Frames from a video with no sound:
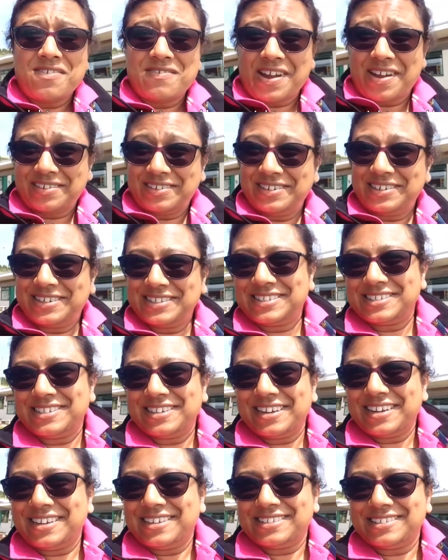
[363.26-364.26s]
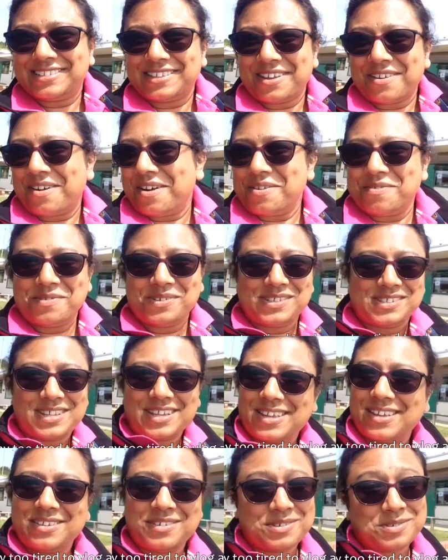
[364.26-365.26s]
round last night, so I was
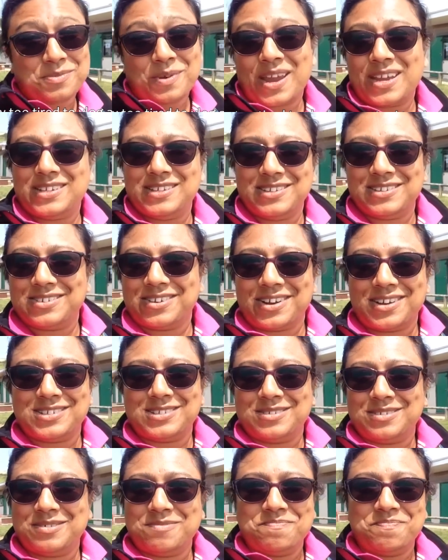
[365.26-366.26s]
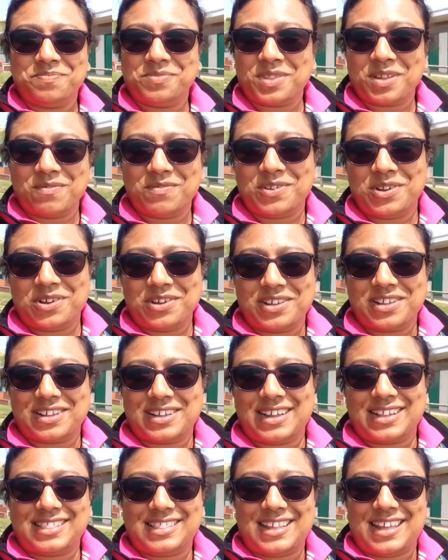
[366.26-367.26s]
way too tired to
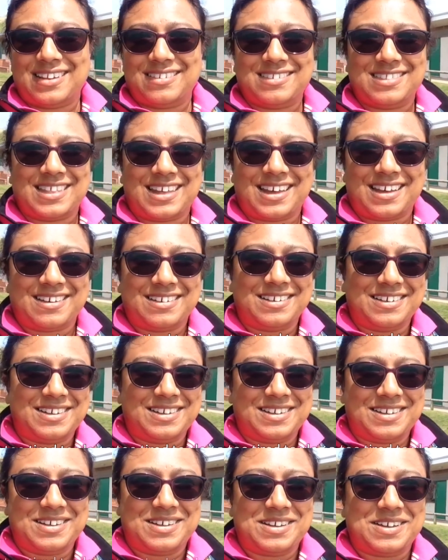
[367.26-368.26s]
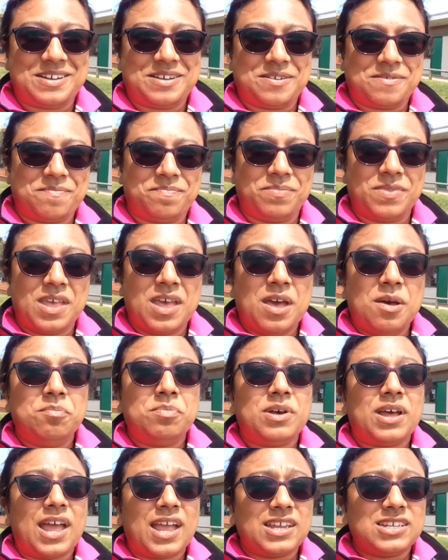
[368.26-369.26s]
vlog at the end of that.
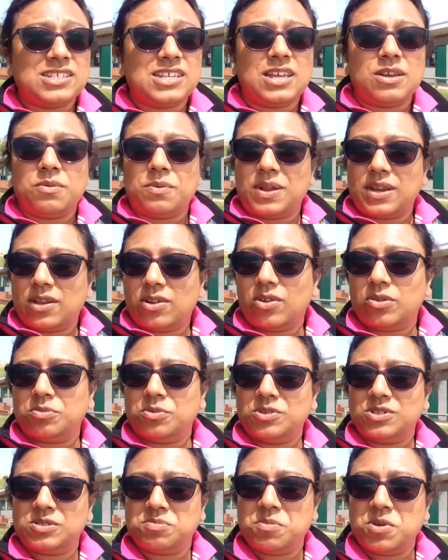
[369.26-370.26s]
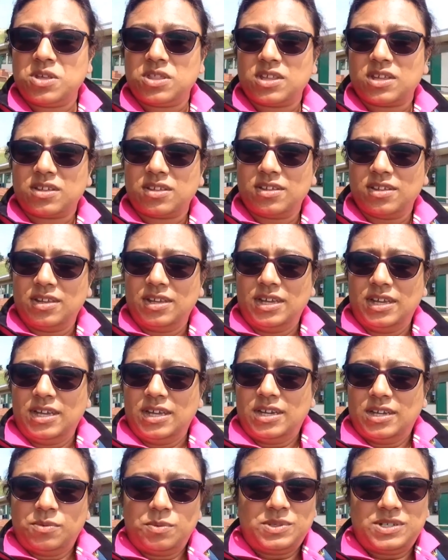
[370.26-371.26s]
But actually it went a lot more smoother.
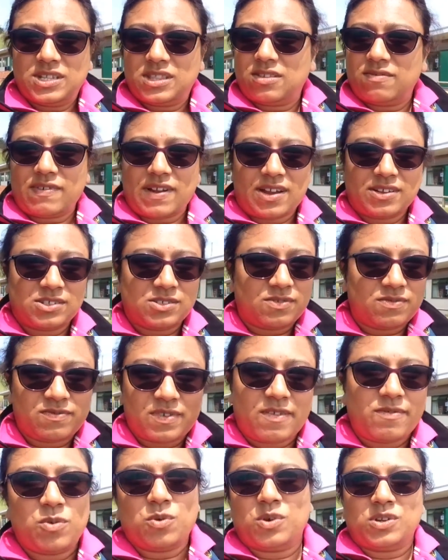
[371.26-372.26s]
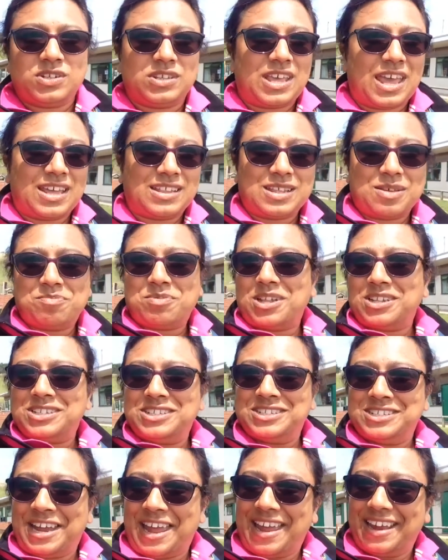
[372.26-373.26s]
We did the rounds of everyone getting their
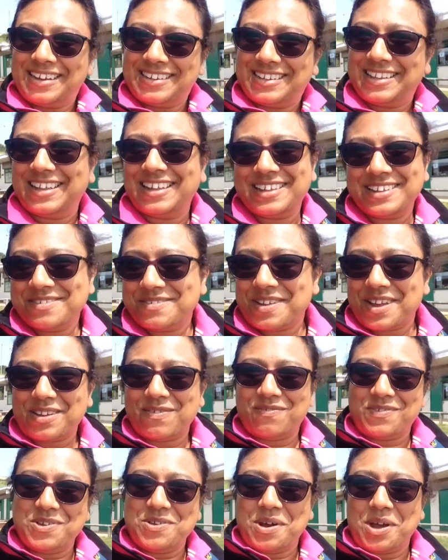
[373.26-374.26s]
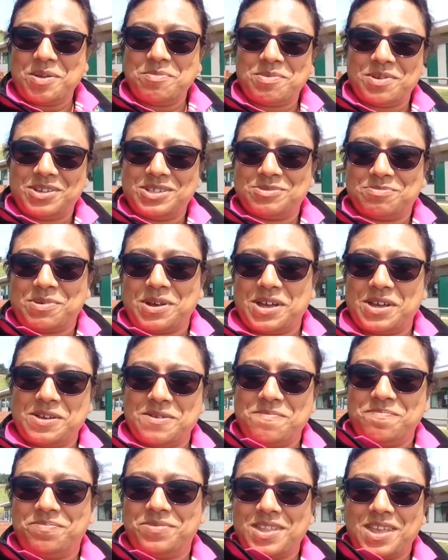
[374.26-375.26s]
bloods checked. We had a few hypos,
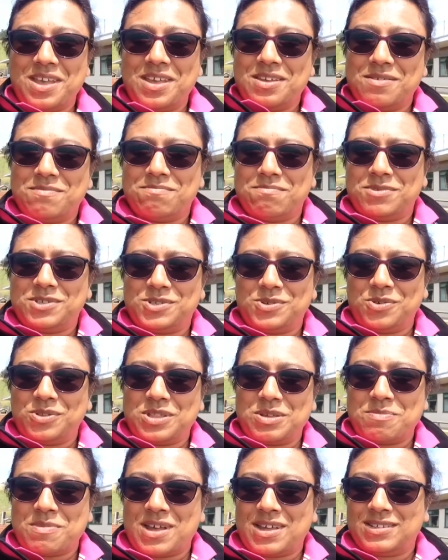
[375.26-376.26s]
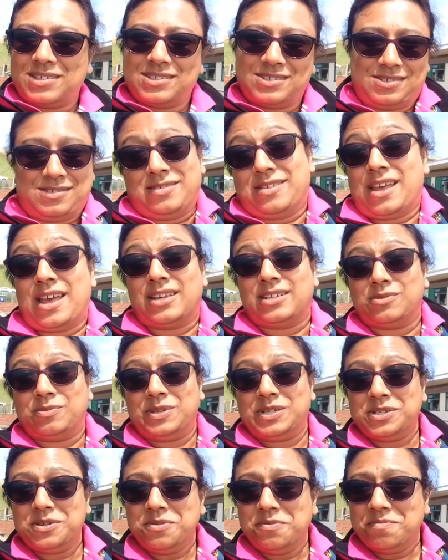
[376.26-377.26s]
but sort them as we
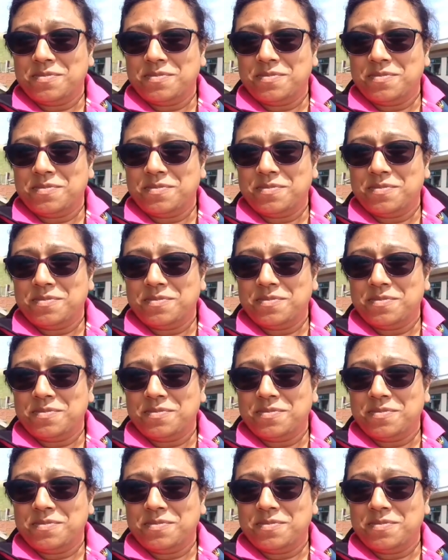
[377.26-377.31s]
do.